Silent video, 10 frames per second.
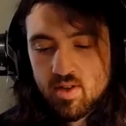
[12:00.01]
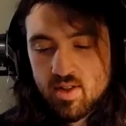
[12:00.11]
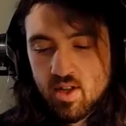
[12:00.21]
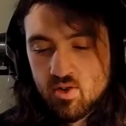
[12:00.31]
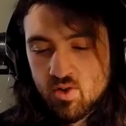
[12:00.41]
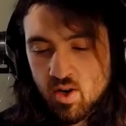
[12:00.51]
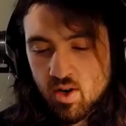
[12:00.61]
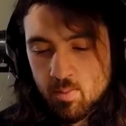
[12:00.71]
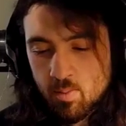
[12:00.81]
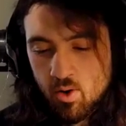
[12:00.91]
They're just talking
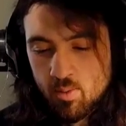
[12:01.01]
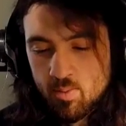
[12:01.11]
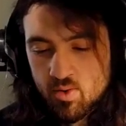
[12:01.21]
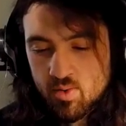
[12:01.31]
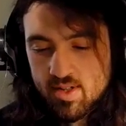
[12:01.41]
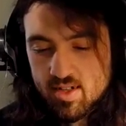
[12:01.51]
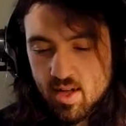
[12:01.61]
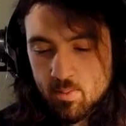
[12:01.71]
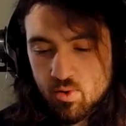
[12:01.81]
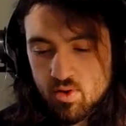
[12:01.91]
about murder between the
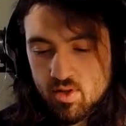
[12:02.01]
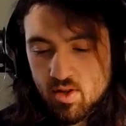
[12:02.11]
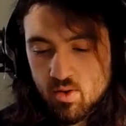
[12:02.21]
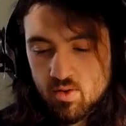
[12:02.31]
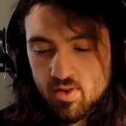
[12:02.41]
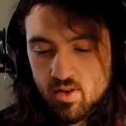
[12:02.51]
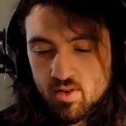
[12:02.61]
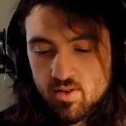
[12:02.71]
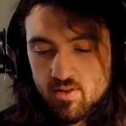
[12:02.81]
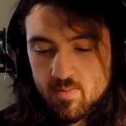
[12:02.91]
temple and the altar,